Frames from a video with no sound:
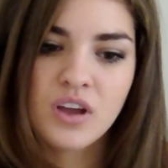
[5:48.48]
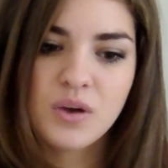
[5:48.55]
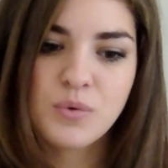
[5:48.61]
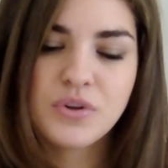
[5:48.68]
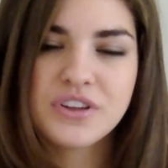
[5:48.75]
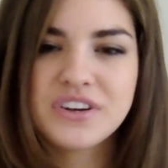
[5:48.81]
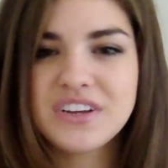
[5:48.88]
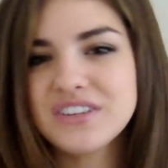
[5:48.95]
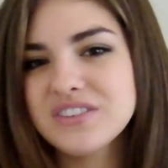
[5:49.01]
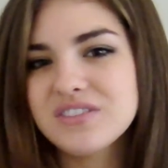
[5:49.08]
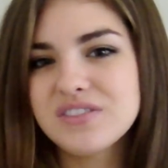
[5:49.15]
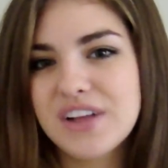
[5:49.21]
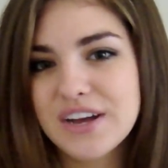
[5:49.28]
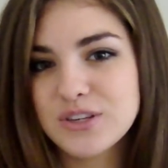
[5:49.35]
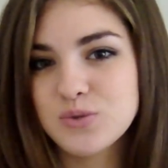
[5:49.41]
well it needs
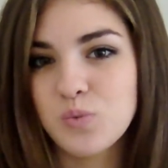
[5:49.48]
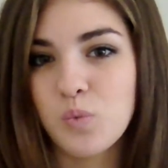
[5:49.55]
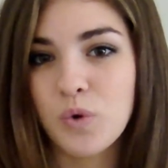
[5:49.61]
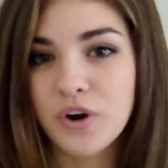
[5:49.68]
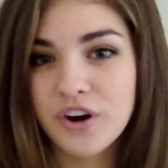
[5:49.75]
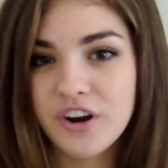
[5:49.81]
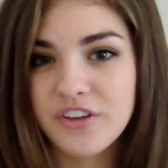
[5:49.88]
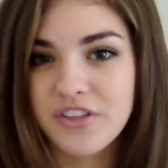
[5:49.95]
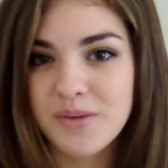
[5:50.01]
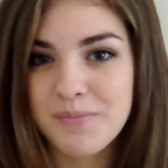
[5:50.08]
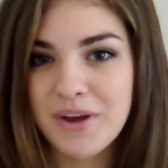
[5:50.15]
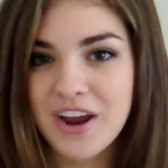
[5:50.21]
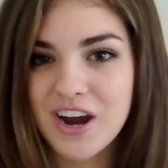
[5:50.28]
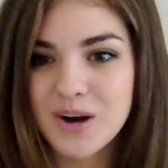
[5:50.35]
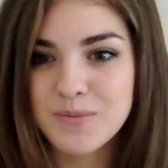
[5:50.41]
less work than
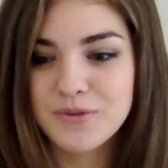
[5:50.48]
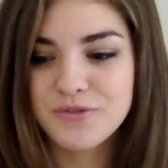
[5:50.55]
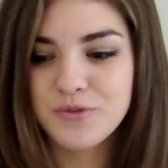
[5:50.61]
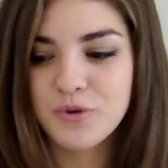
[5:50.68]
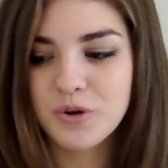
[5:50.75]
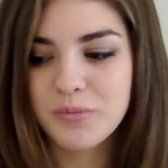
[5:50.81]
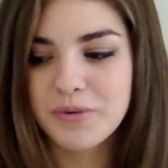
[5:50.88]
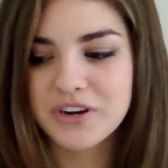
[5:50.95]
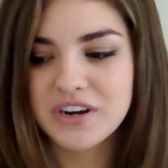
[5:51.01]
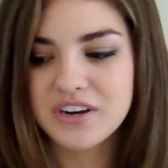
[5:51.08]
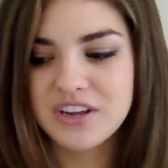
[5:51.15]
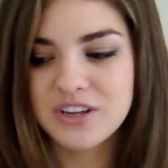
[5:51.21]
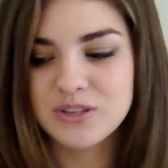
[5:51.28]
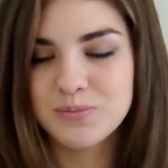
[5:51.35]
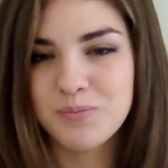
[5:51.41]
my hair before, but it
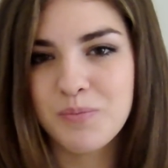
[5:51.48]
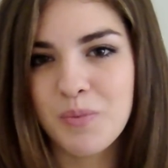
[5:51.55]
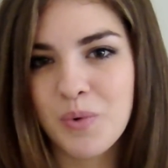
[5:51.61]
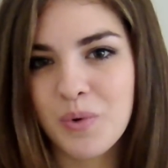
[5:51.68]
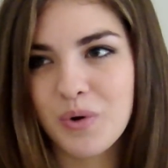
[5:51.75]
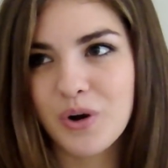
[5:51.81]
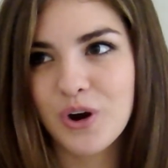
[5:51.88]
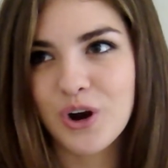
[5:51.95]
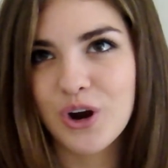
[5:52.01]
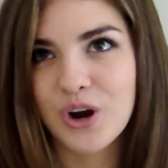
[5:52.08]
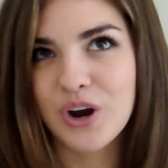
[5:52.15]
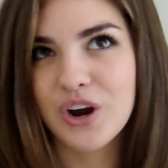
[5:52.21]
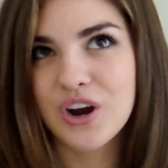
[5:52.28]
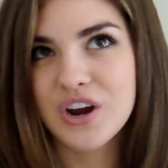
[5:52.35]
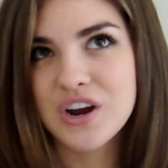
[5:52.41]
needs
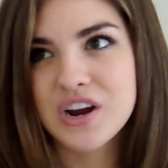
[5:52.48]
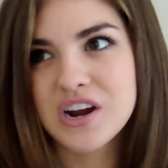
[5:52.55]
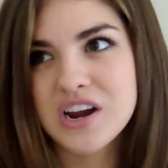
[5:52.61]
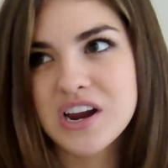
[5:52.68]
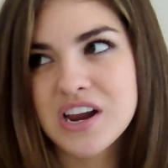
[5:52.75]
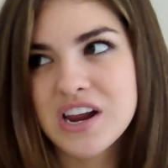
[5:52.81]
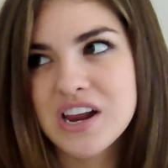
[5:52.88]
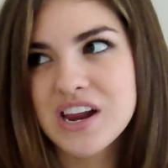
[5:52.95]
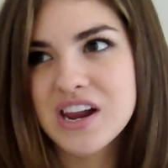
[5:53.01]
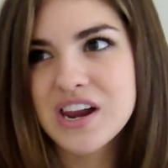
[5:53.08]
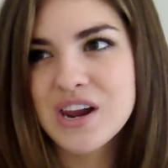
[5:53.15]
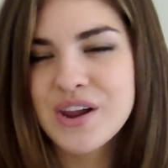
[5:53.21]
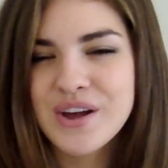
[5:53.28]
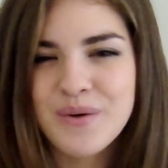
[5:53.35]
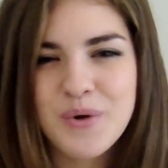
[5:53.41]
more,
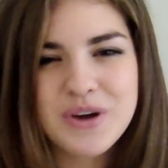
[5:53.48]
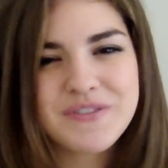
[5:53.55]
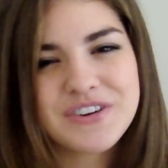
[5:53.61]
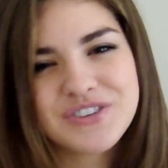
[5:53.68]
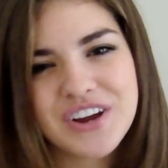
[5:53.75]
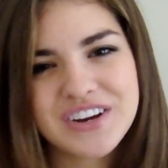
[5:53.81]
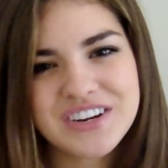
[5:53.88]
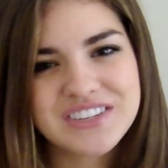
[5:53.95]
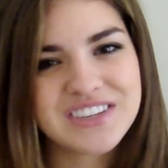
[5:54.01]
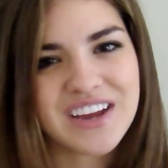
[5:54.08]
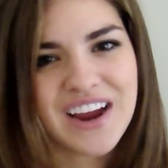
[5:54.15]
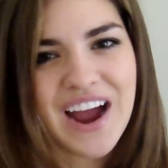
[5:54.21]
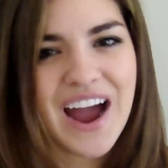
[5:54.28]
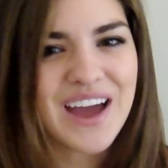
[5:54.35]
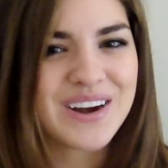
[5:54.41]
what am I trying to
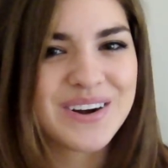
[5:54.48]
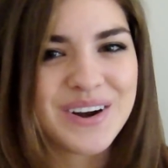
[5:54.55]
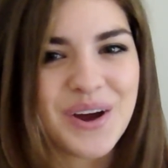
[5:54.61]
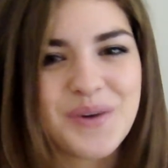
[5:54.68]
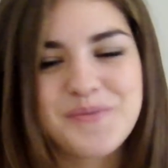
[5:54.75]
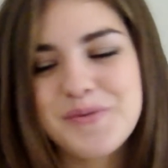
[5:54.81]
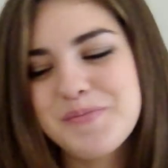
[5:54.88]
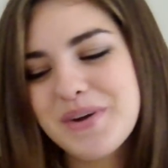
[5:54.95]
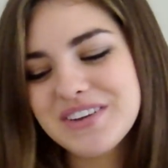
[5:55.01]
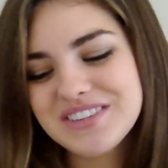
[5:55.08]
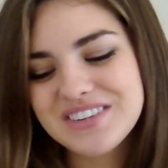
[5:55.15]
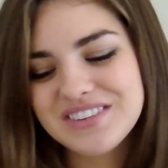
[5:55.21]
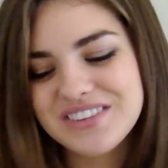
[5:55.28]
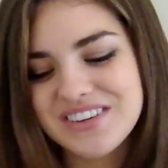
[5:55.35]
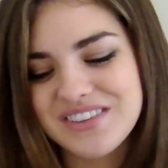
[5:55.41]
say? I don't know, but
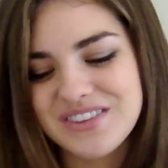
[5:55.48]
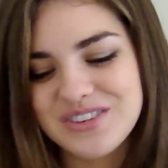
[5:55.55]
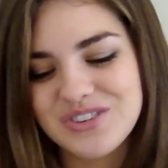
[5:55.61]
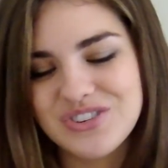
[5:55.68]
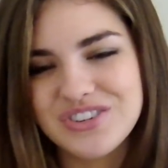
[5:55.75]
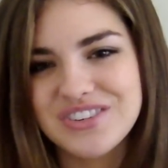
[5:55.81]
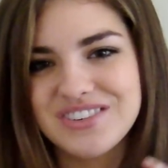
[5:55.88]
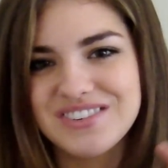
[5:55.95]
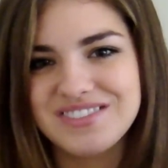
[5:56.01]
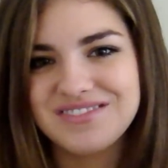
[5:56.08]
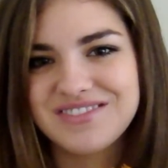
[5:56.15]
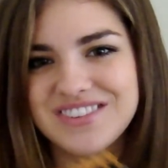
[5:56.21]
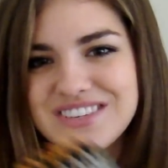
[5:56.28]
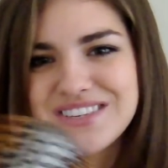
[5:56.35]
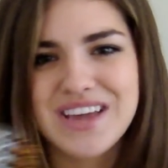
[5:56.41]
basically this just
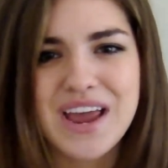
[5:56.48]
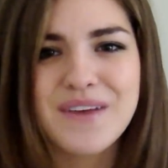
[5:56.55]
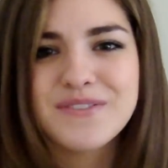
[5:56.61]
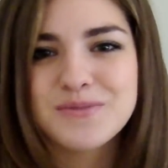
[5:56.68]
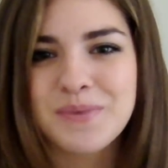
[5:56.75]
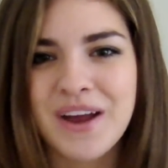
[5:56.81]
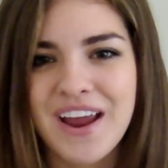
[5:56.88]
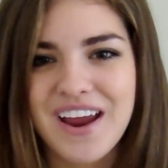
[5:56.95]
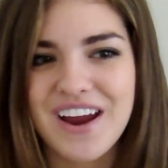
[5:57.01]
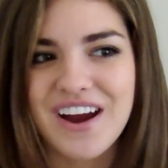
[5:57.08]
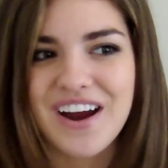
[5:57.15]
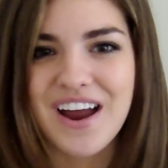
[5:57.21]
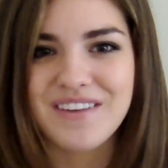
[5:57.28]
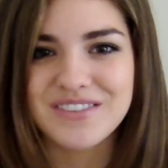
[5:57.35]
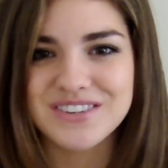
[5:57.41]
saves my
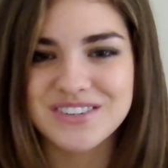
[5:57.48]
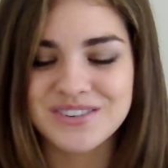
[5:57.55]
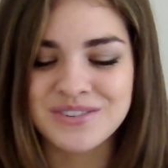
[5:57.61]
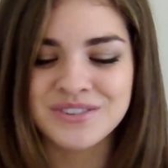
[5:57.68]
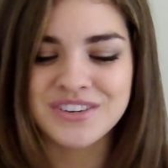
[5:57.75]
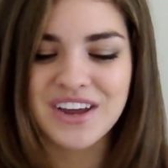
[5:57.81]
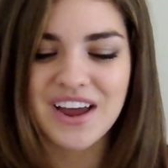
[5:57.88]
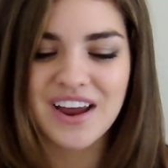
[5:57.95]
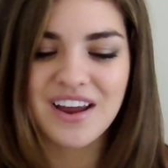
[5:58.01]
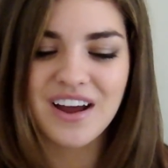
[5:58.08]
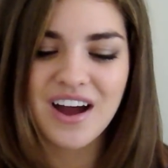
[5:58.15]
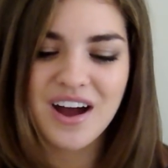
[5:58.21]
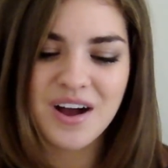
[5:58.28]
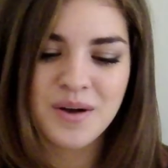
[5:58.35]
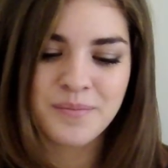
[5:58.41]
hair every single day.
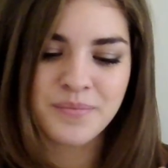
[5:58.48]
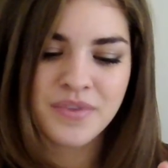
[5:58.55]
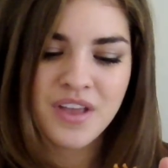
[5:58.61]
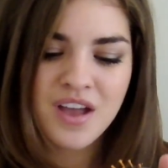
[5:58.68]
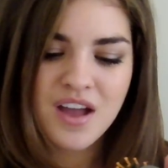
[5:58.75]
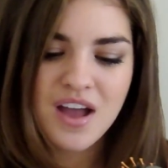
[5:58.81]
Um,